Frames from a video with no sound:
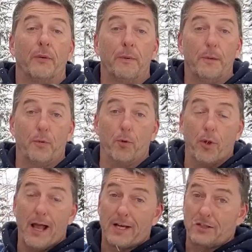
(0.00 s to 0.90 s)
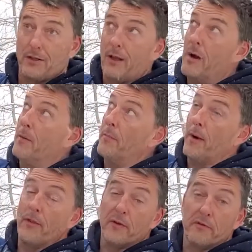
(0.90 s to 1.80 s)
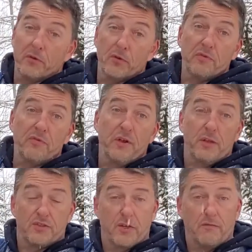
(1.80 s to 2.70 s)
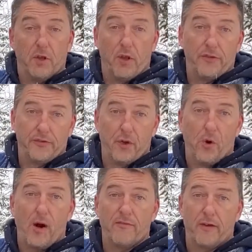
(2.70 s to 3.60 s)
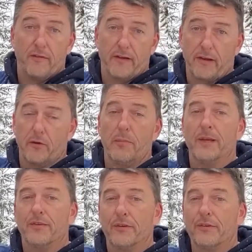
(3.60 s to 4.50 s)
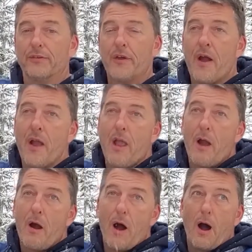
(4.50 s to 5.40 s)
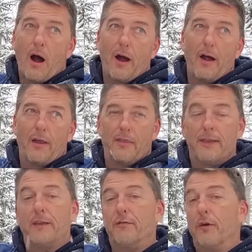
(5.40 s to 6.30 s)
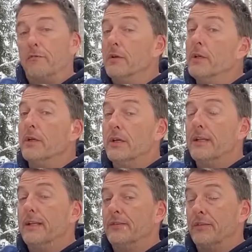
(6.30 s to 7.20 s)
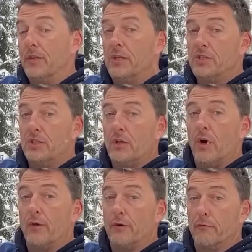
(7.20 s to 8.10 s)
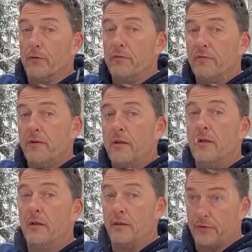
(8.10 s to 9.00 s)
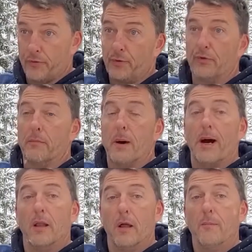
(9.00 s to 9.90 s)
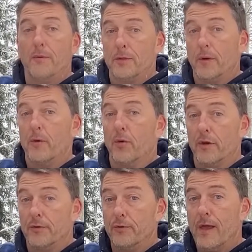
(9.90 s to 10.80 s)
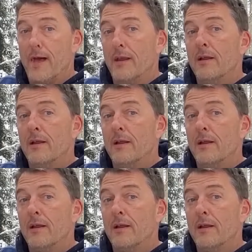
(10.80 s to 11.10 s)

people will actually climb up on their roof and shovel all the snow off on a regular basis. I think if you have really good insulation on your roof, the snow is going to pile up and you might want to do that.